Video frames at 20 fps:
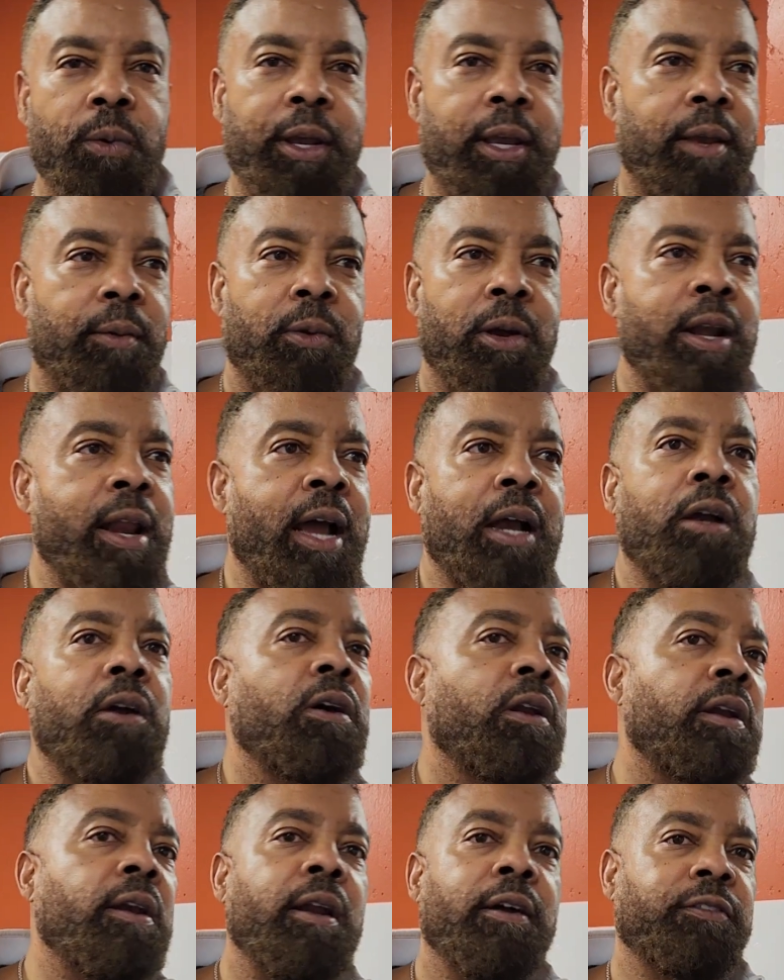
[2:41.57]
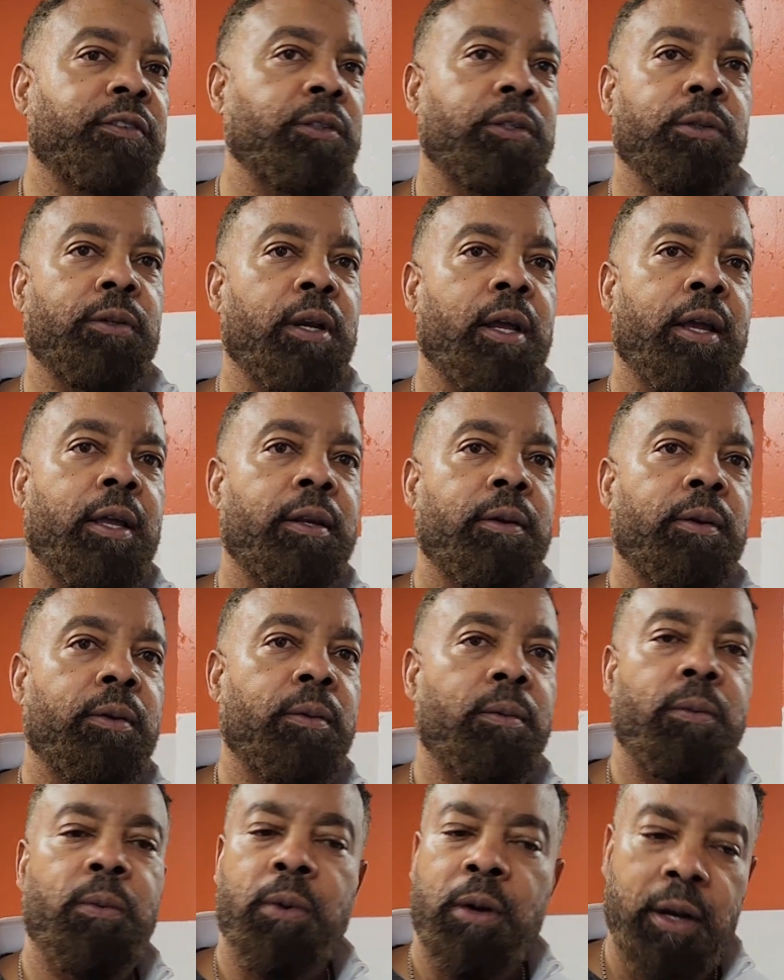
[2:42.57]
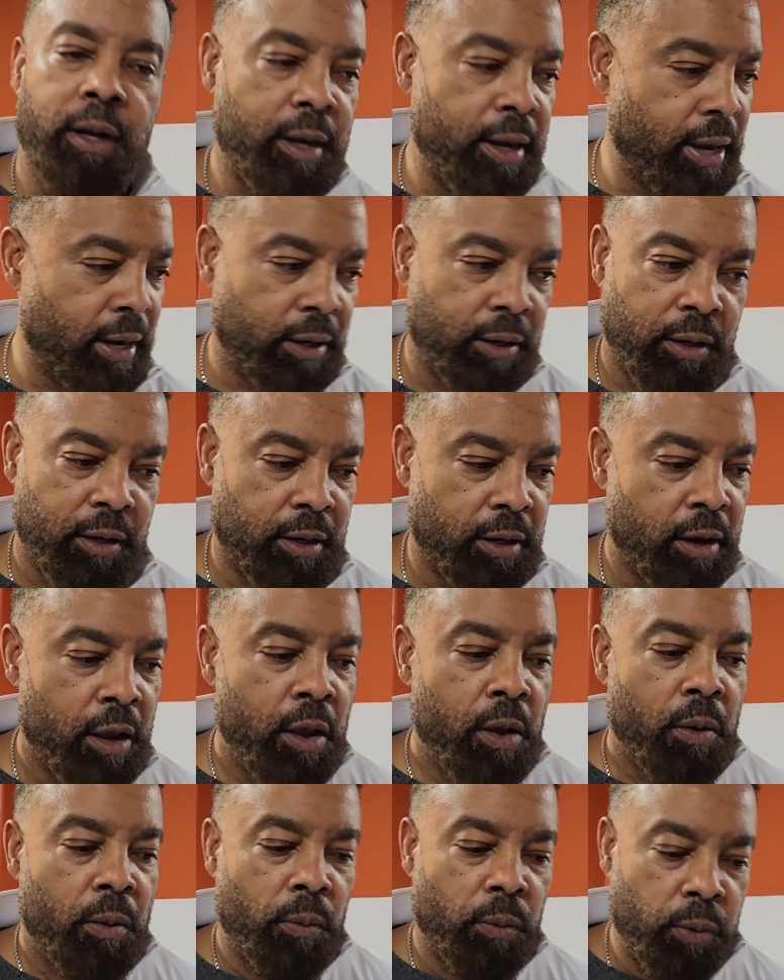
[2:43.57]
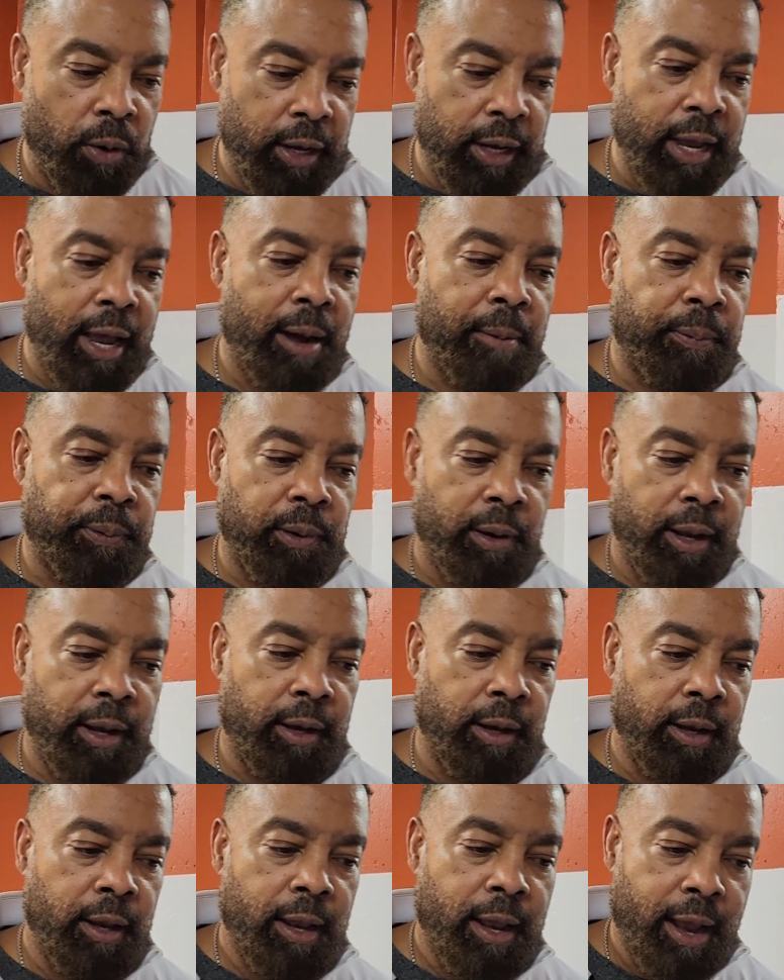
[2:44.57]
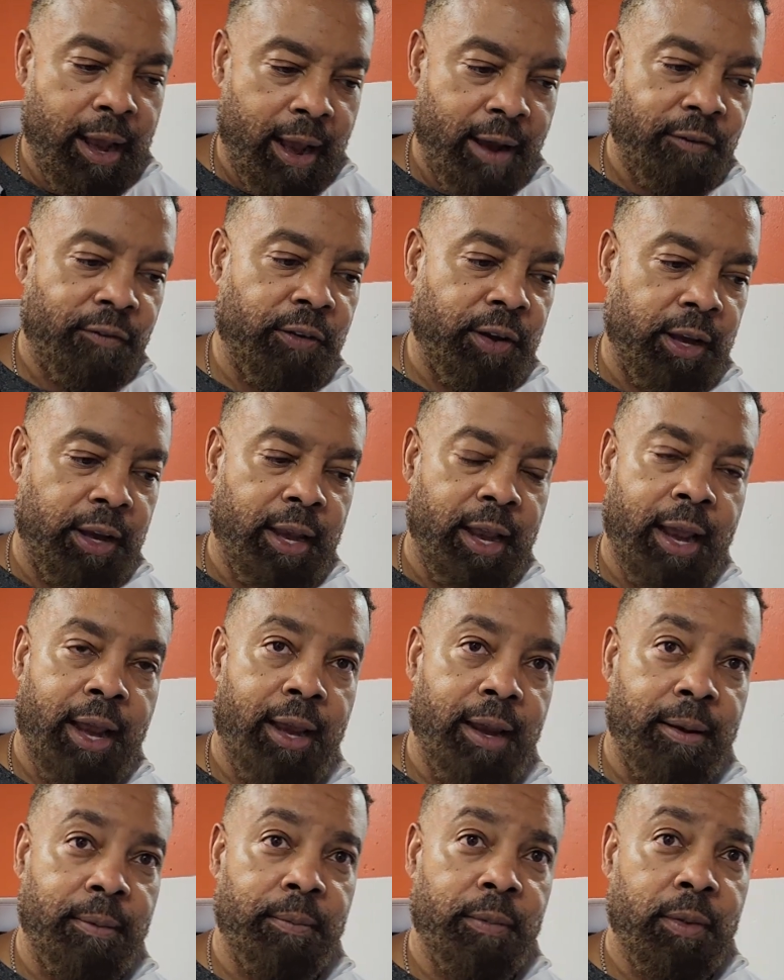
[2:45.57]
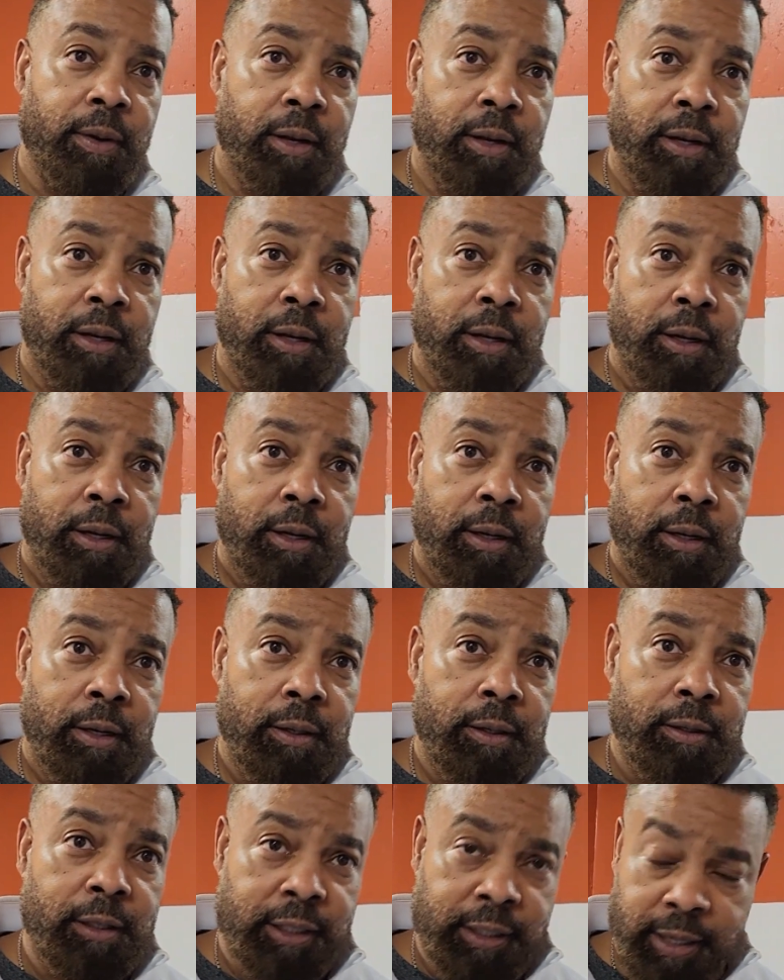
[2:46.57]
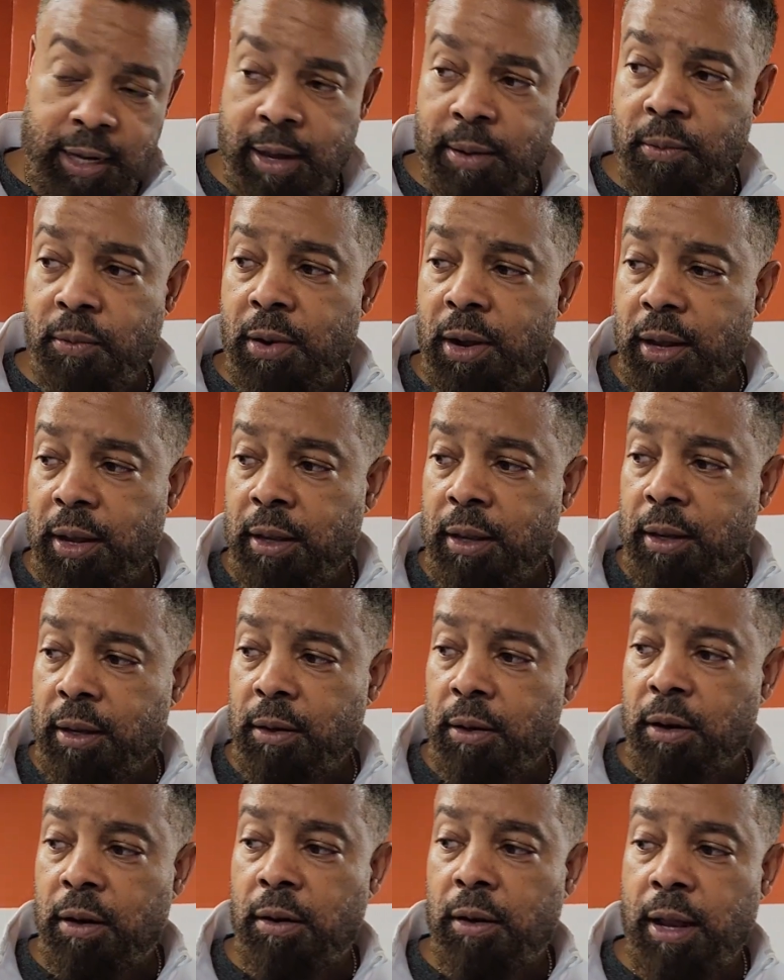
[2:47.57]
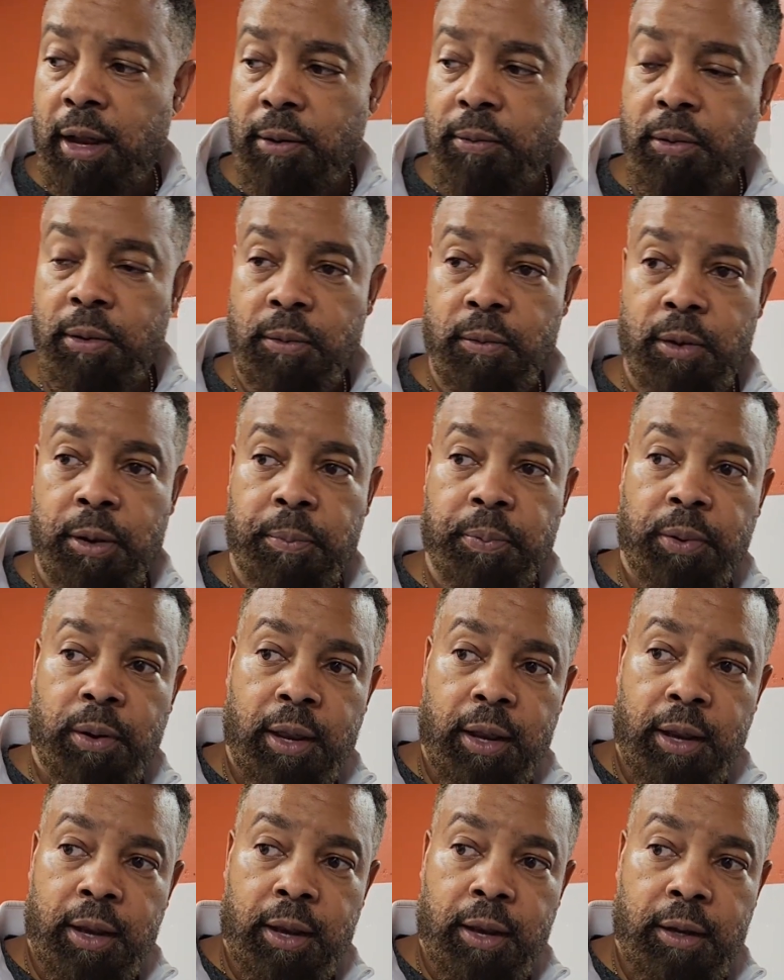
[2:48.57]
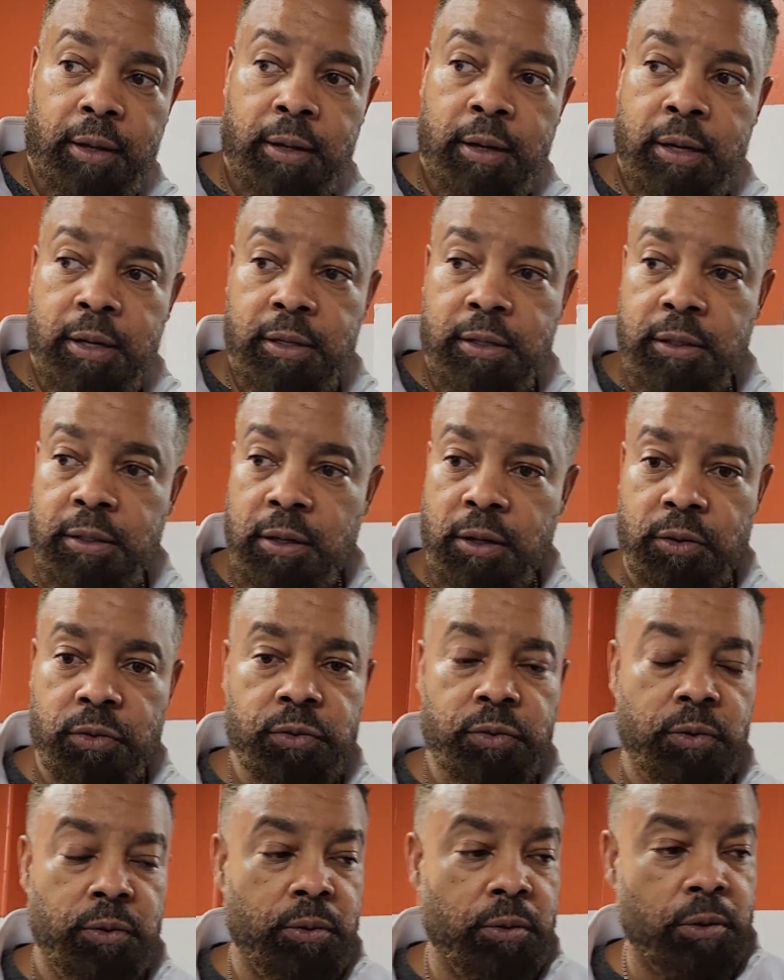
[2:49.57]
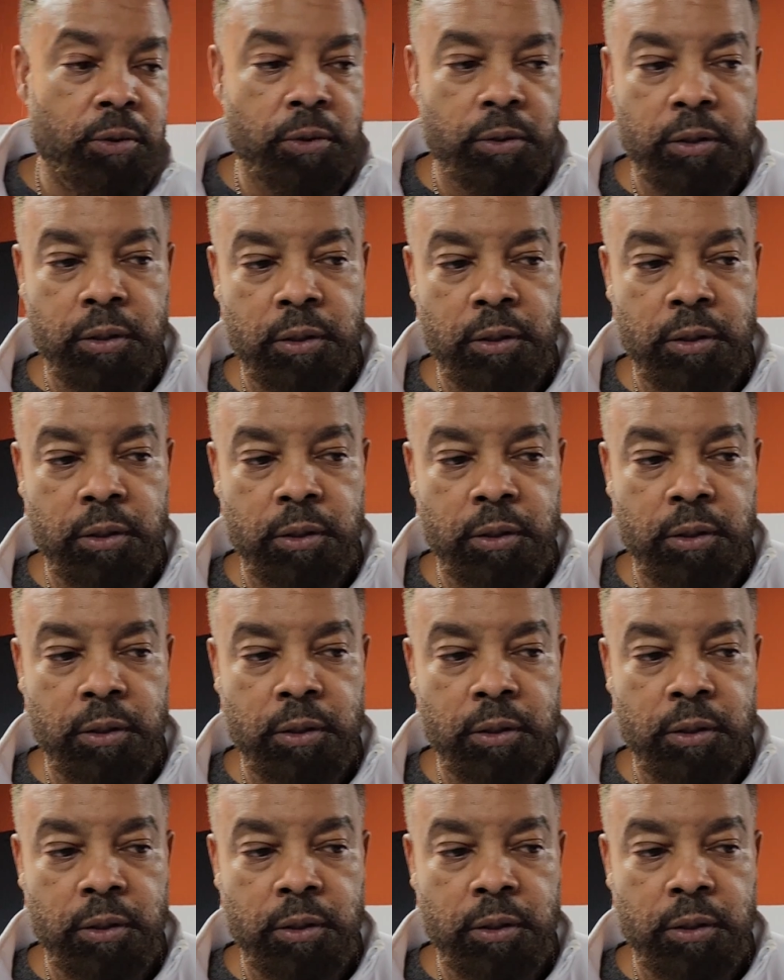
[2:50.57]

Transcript: we're not good enough to do that. Mm-hmm. We're not good enough. We got to play every game the same way. Like when we played Central or